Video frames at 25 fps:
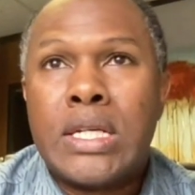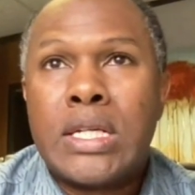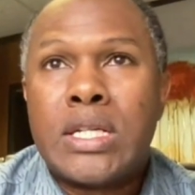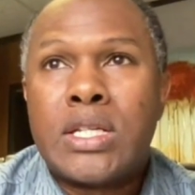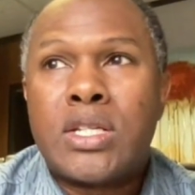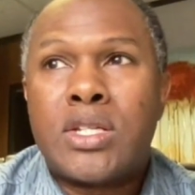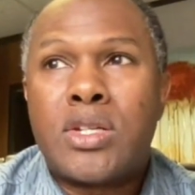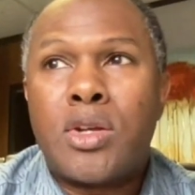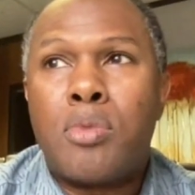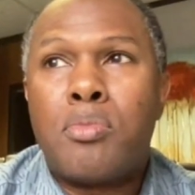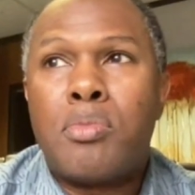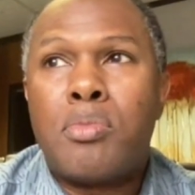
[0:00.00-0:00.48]

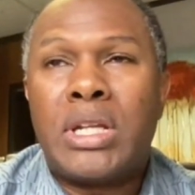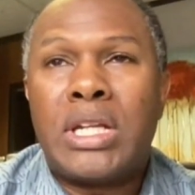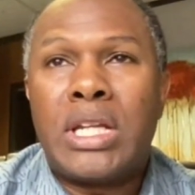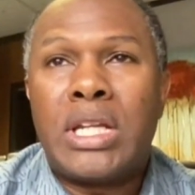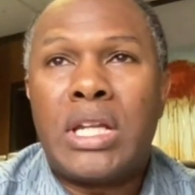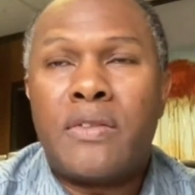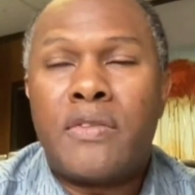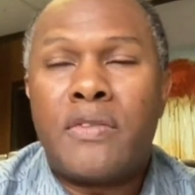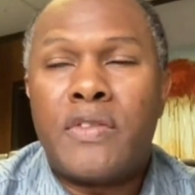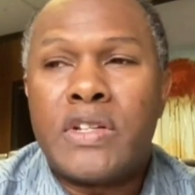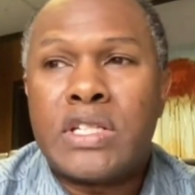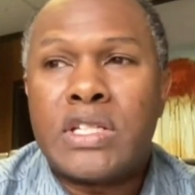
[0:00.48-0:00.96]
so
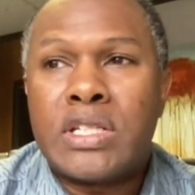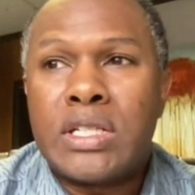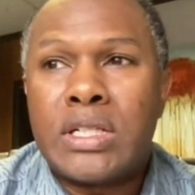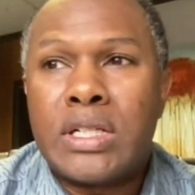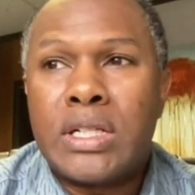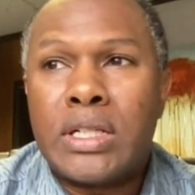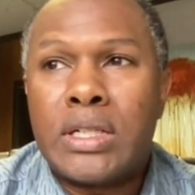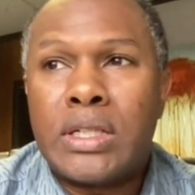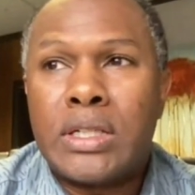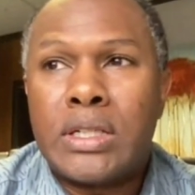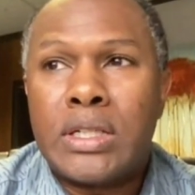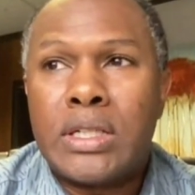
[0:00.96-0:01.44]
many of us in
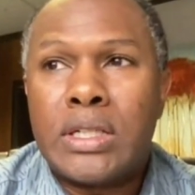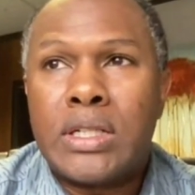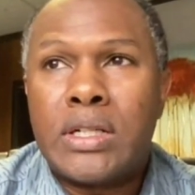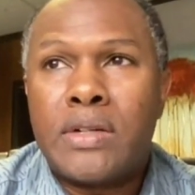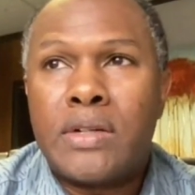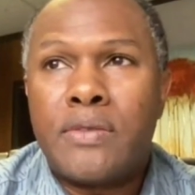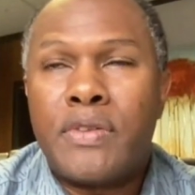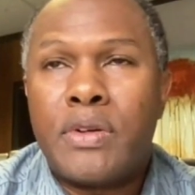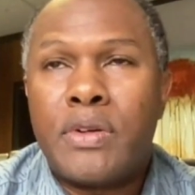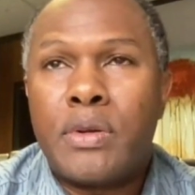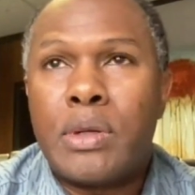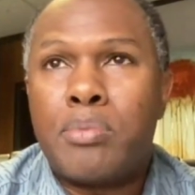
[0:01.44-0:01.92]

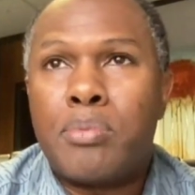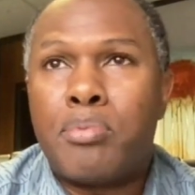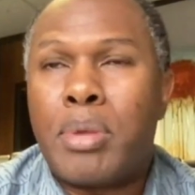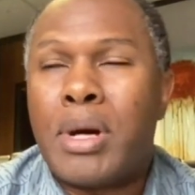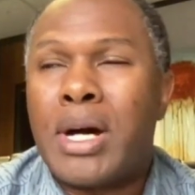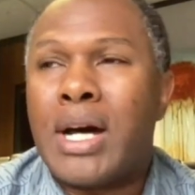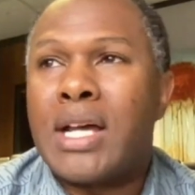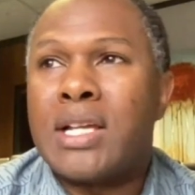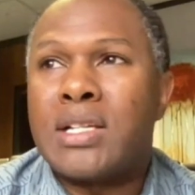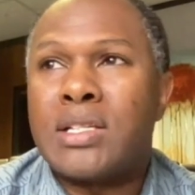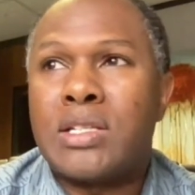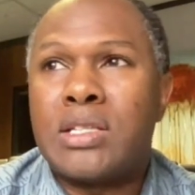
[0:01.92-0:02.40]
a very
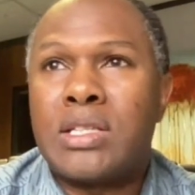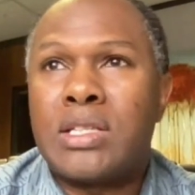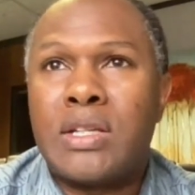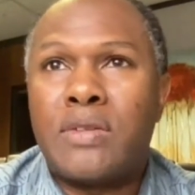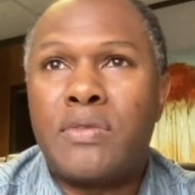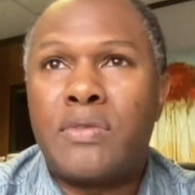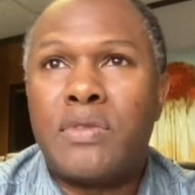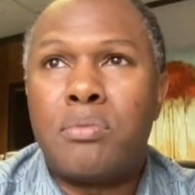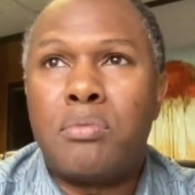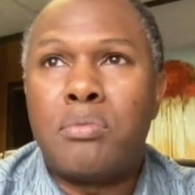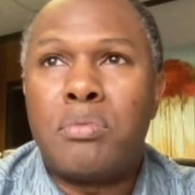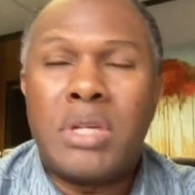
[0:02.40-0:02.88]

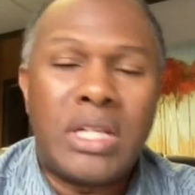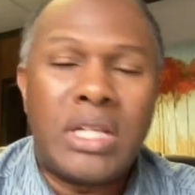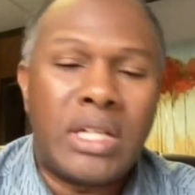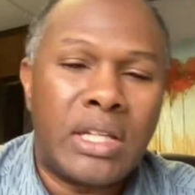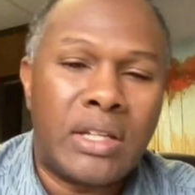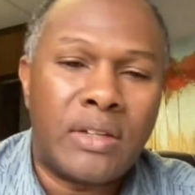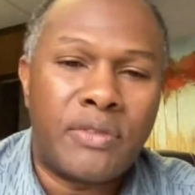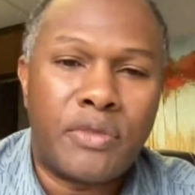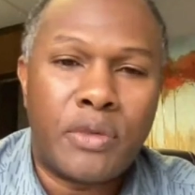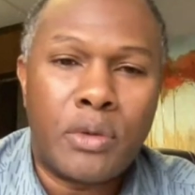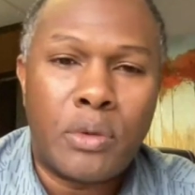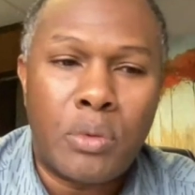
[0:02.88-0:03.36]
positive and
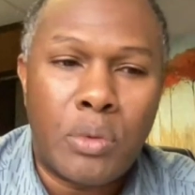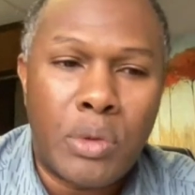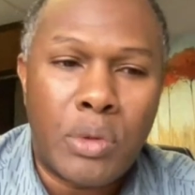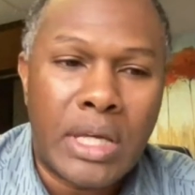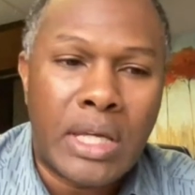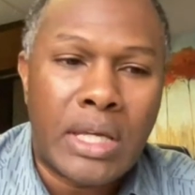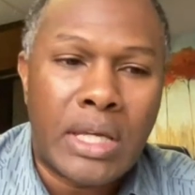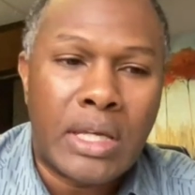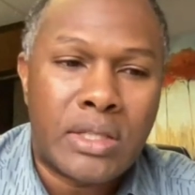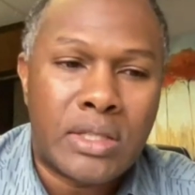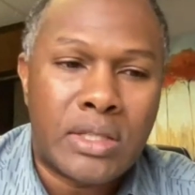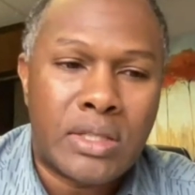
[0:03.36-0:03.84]
meaningful way.